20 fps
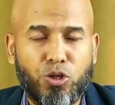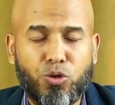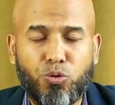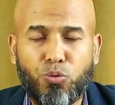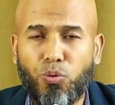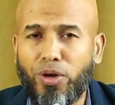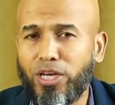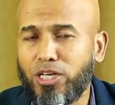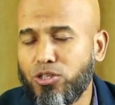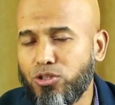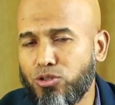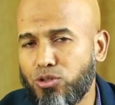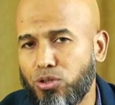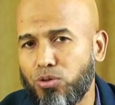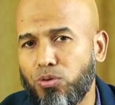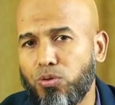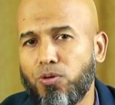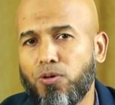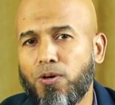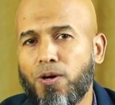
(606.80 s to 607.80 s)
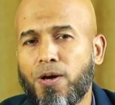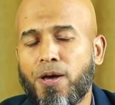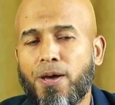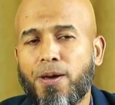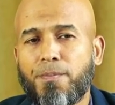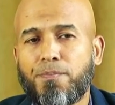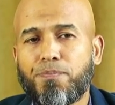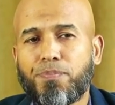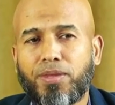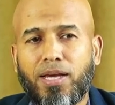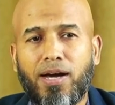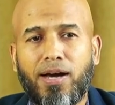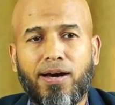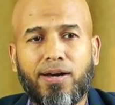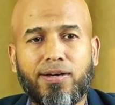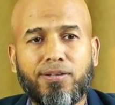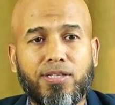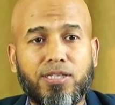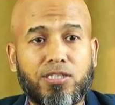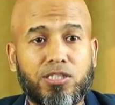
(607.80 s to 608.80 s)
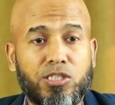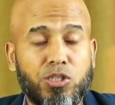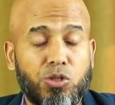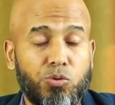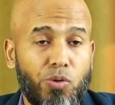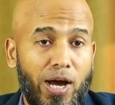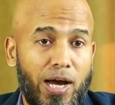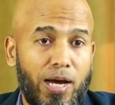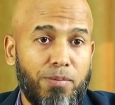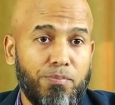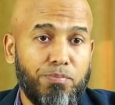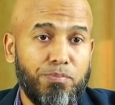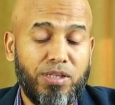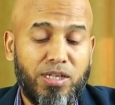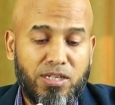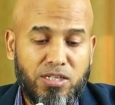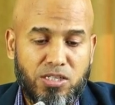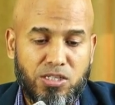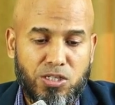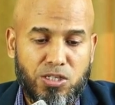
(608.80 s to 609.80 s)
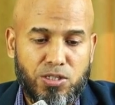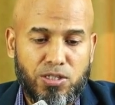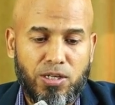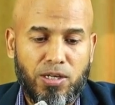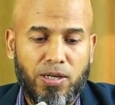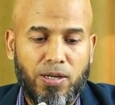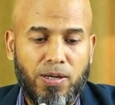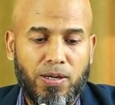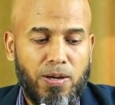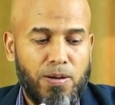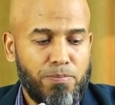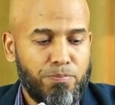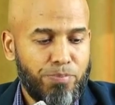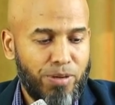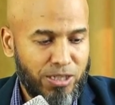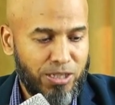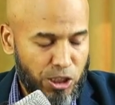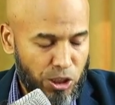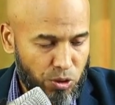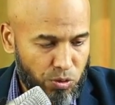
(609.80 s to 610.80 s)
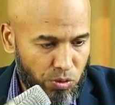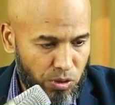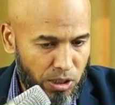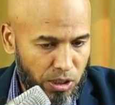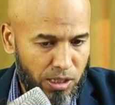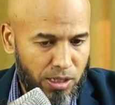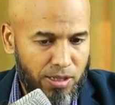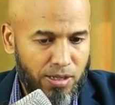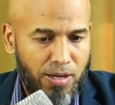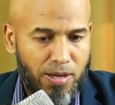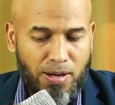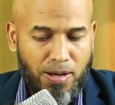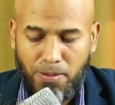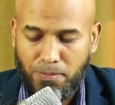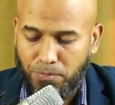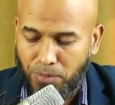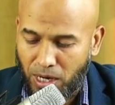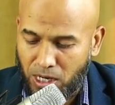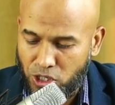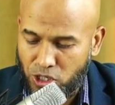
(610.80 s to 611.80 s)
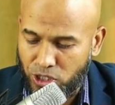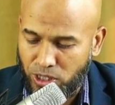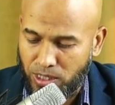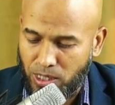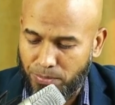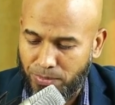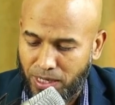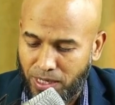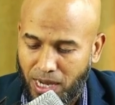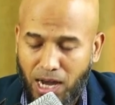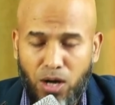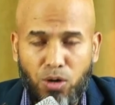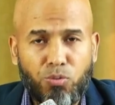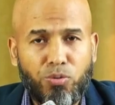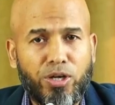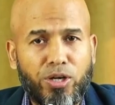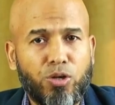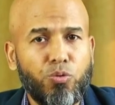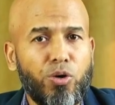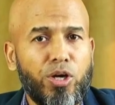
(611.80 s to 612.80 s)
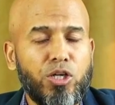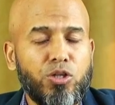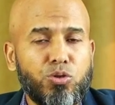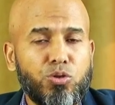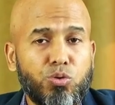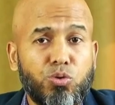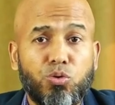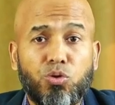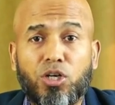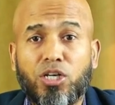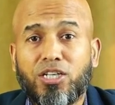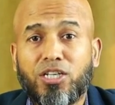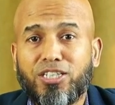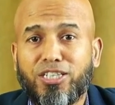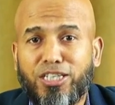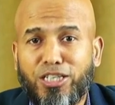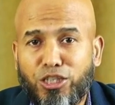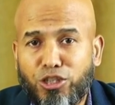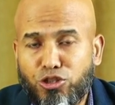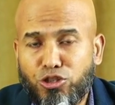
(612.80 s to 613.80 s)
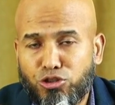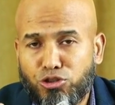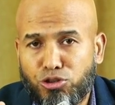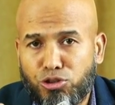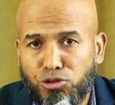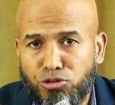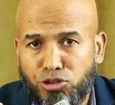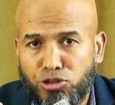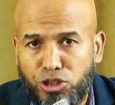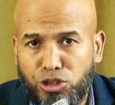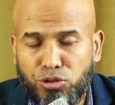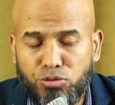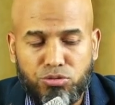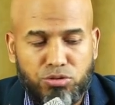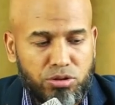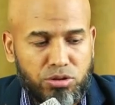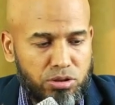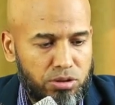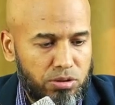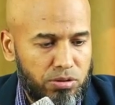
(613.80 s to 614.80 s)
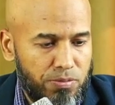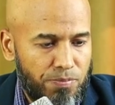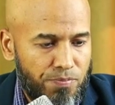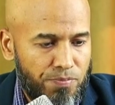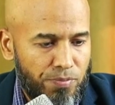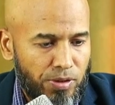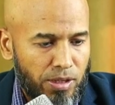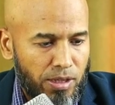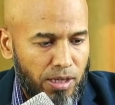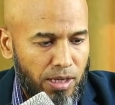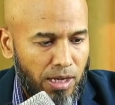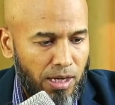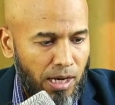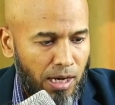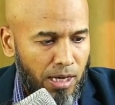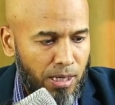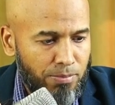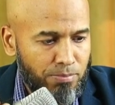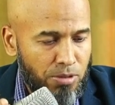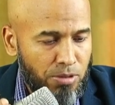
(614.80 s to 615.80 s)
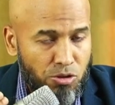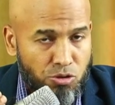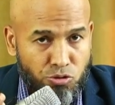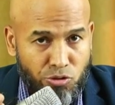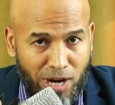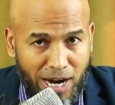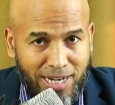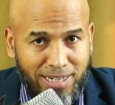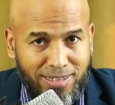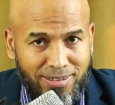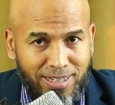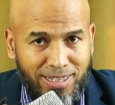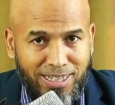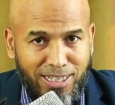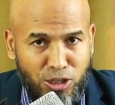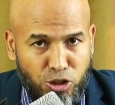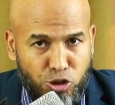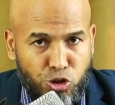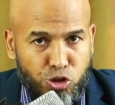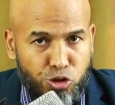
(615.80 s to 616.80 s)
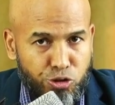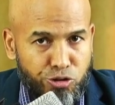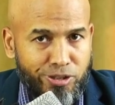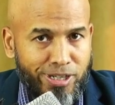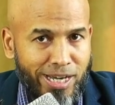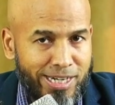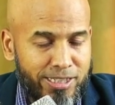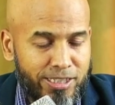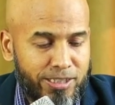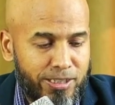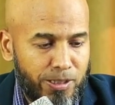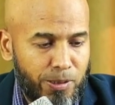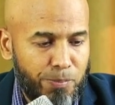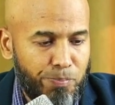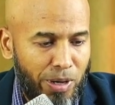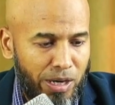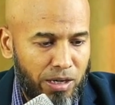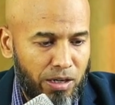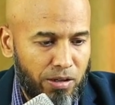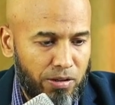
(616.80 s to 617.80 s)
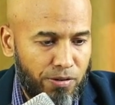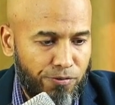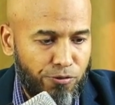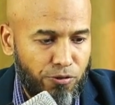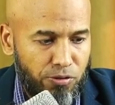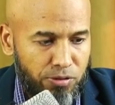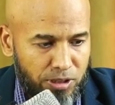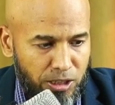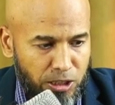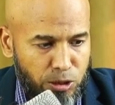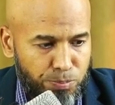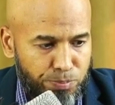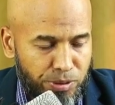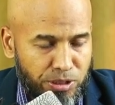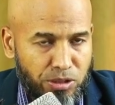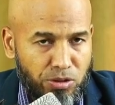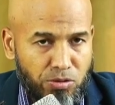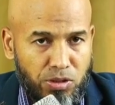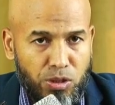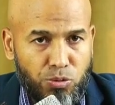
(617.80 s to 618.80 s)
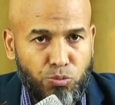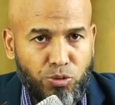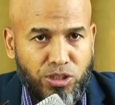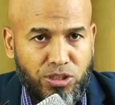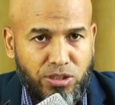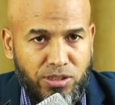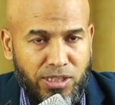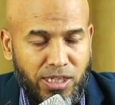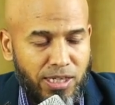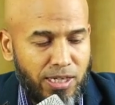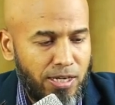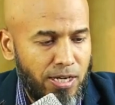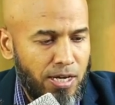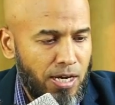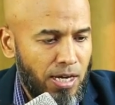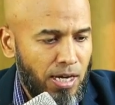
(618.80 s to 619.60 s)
going to describe this particular bar chart. I mean, how we're going to introduce, write the introductory paragraph for this particular. We see,